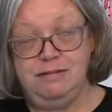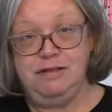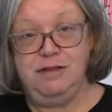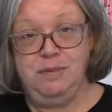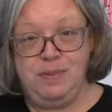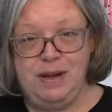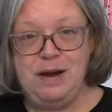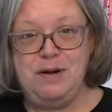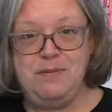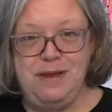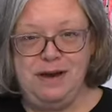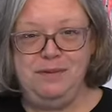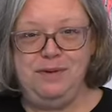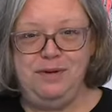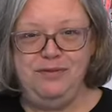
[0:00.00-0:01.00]
the bare
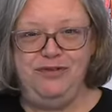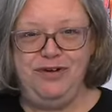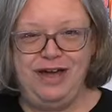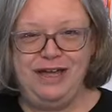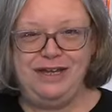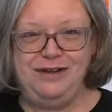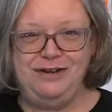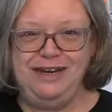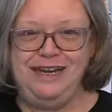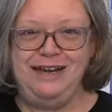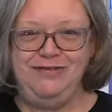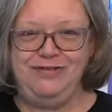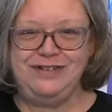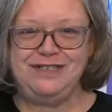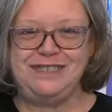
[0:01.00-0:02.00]
minimum of what you
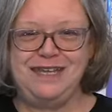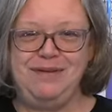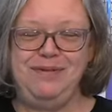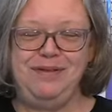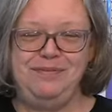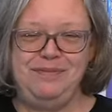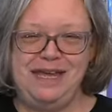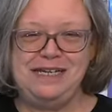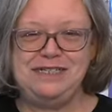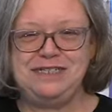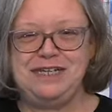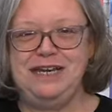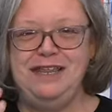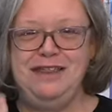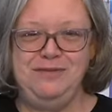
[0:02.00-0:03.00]
need for
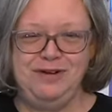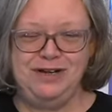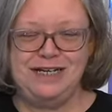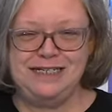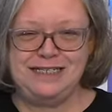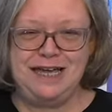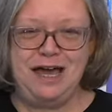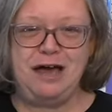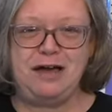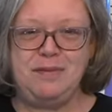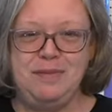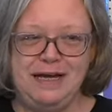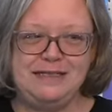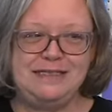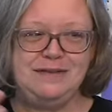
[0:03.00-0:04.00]
sublimation, and then we're going to talk
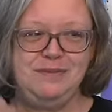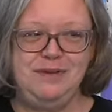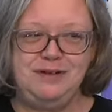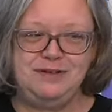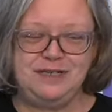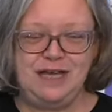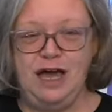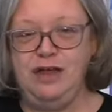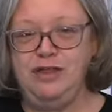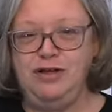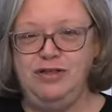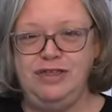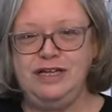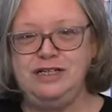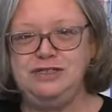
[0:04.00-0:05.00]
about some of those
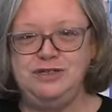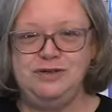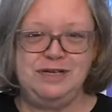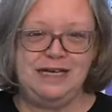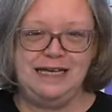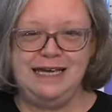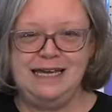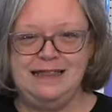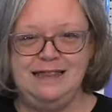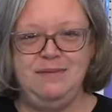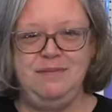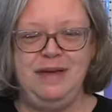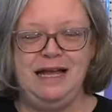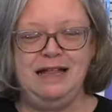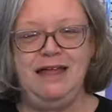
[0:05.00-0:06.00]
other things you can get
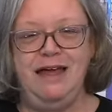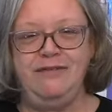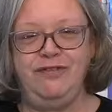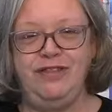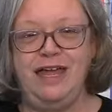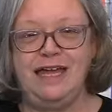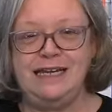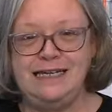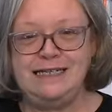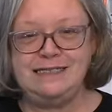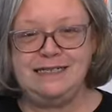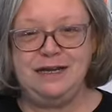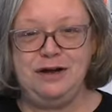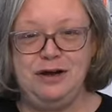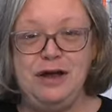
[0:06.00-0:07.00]
that make life a lot
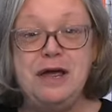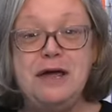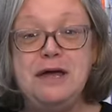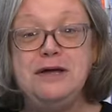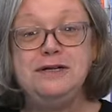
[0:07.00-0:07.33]
easier.